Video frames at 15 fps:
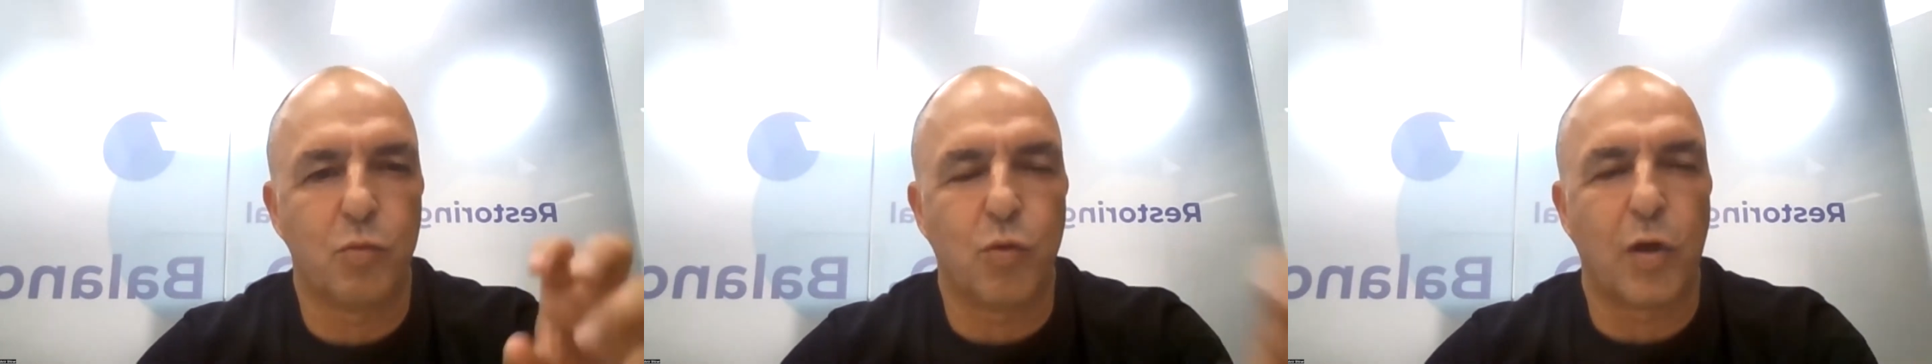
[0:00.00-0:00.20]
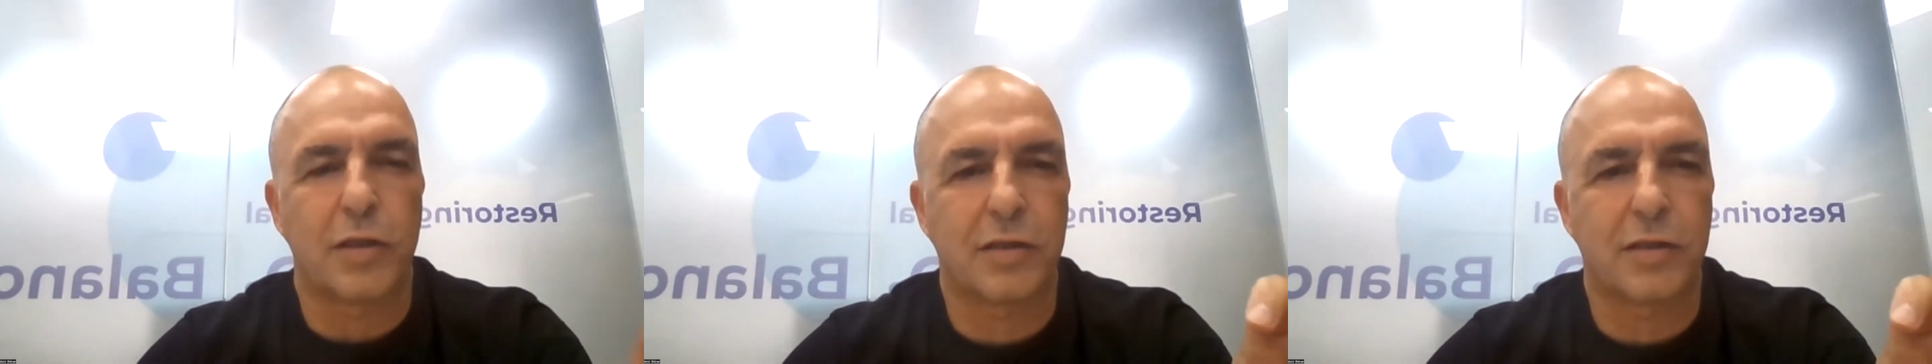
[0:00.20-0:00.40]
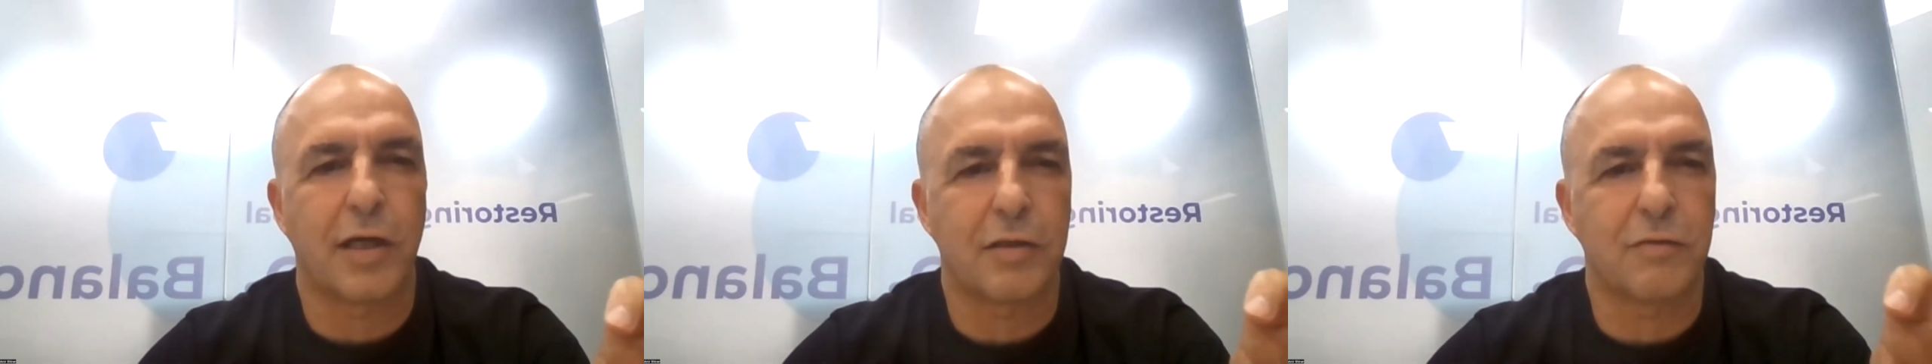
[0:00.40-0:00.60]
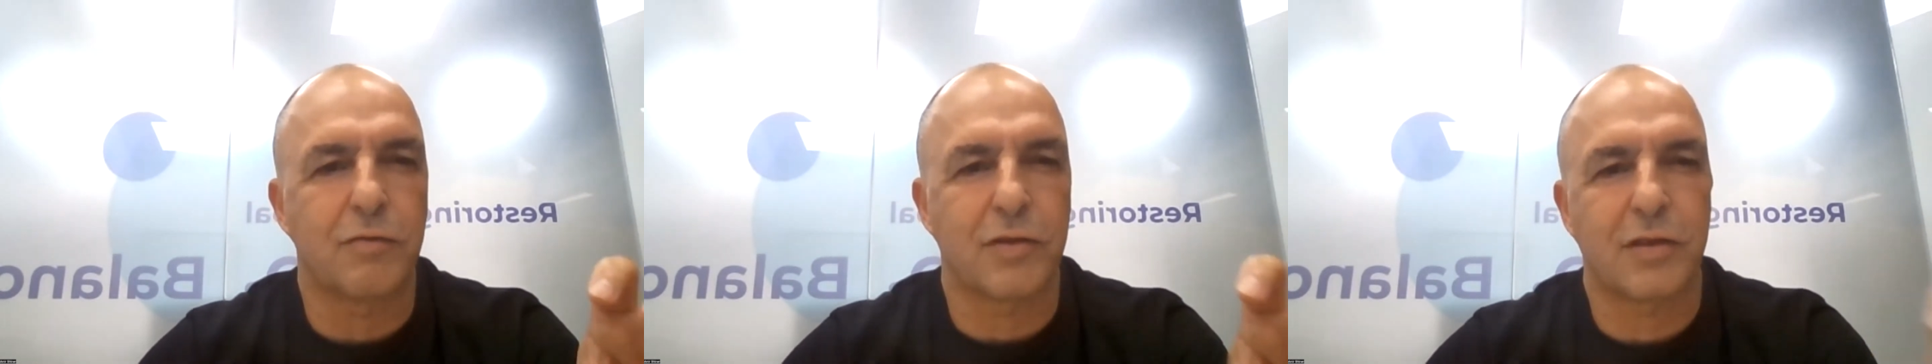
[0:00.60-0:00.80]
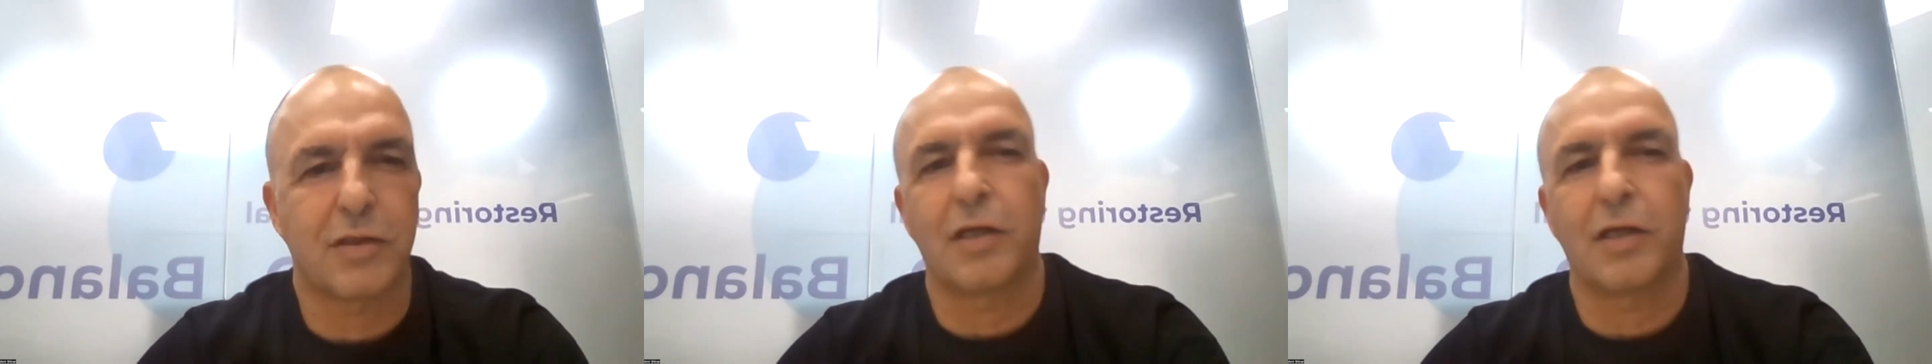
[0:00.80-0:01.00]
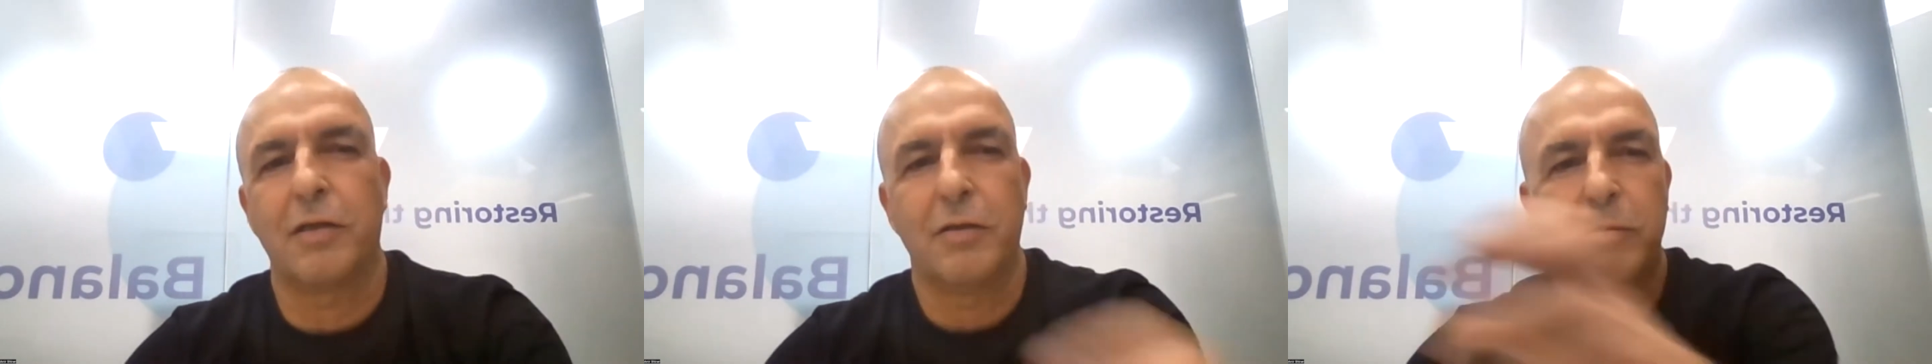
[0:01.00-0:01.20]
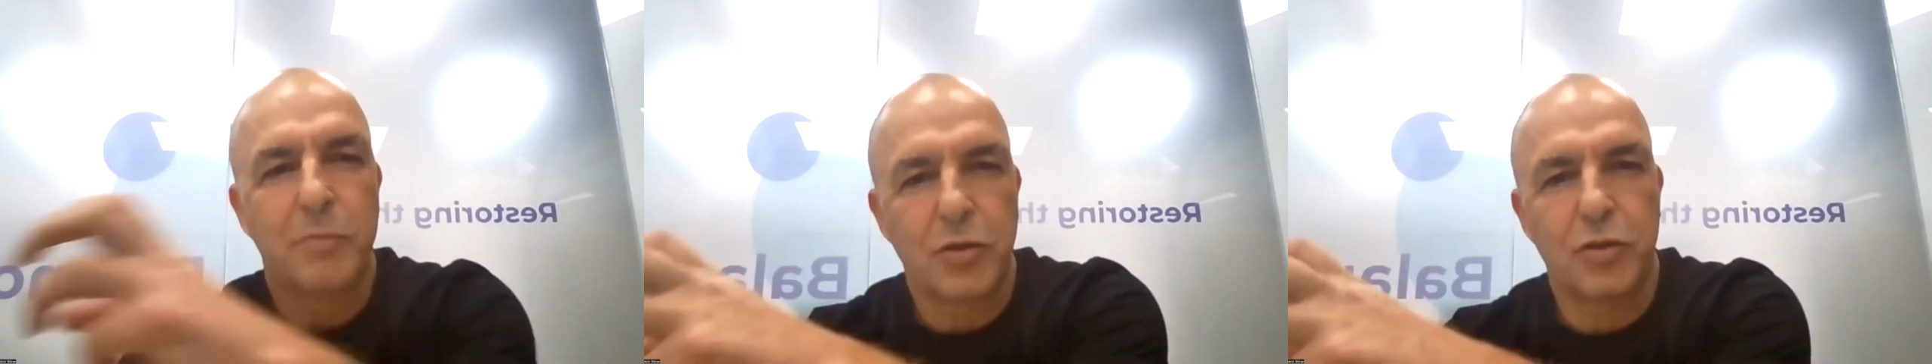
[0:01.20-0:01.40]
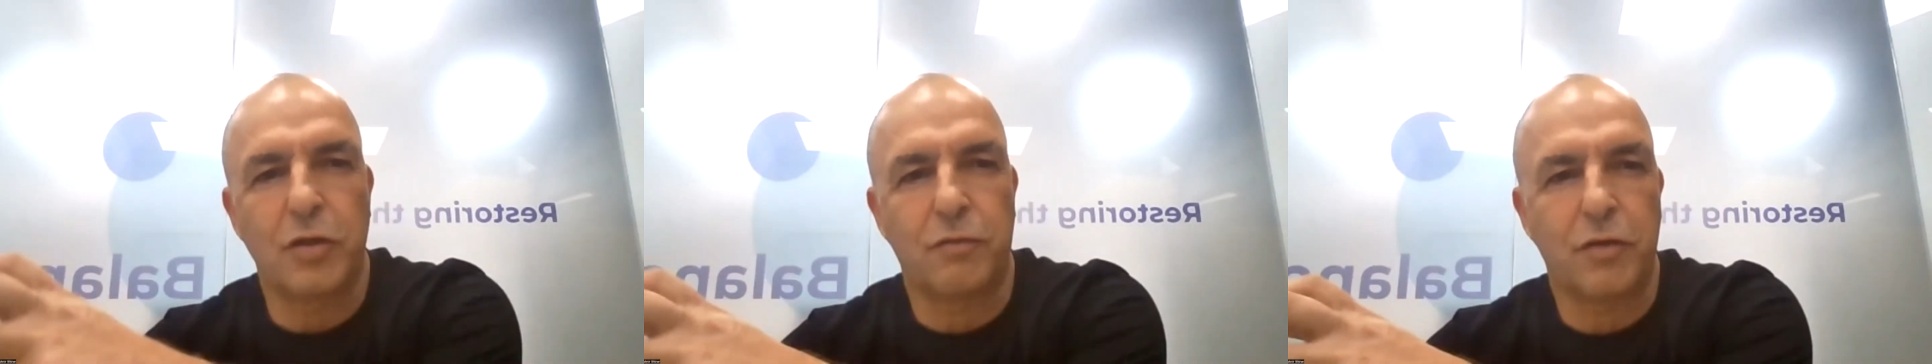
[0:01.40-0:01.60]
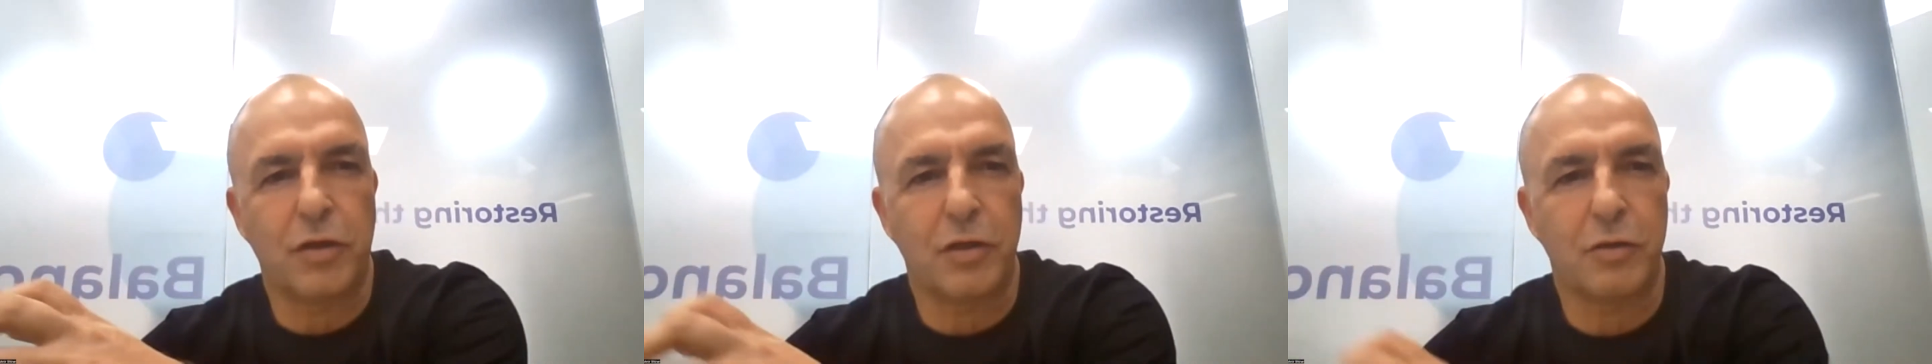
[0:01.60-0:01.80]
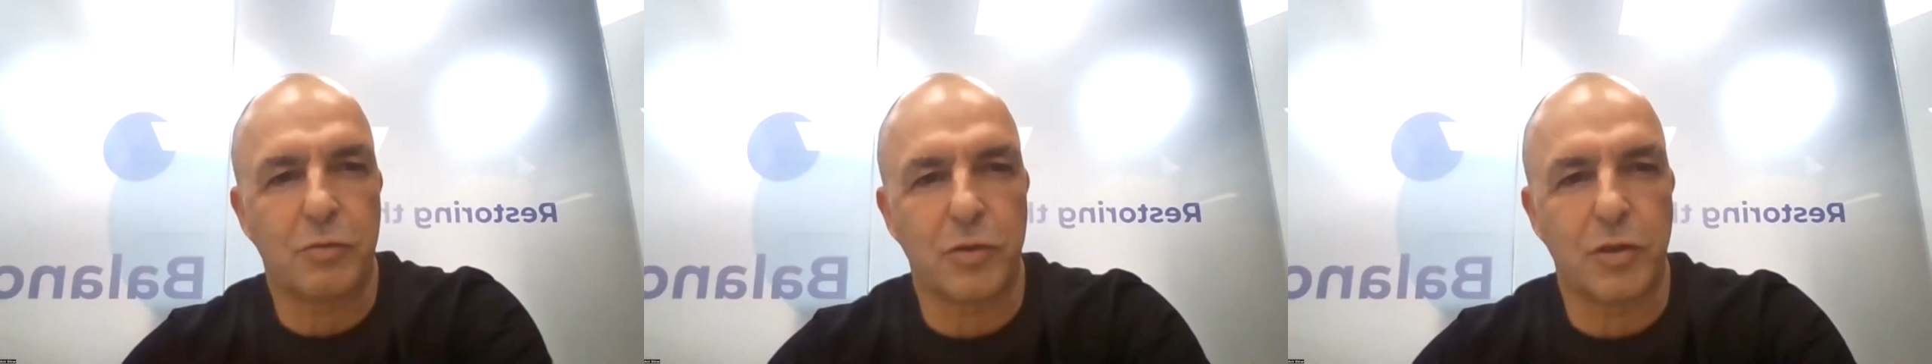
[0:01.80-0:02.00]
one side of the cell, shifting
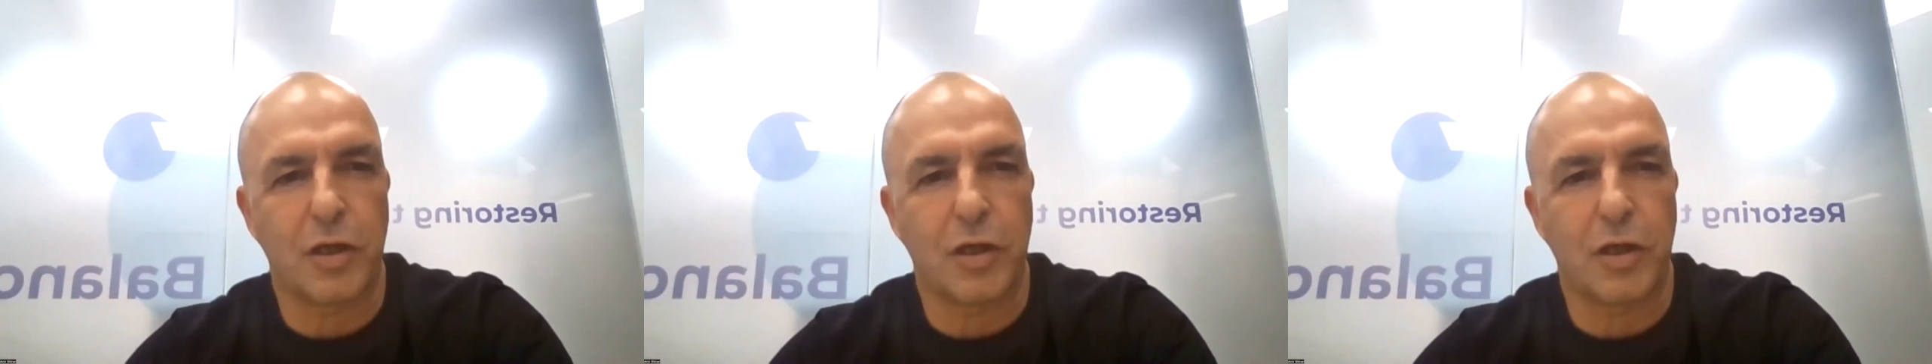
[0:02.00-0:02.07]
it to the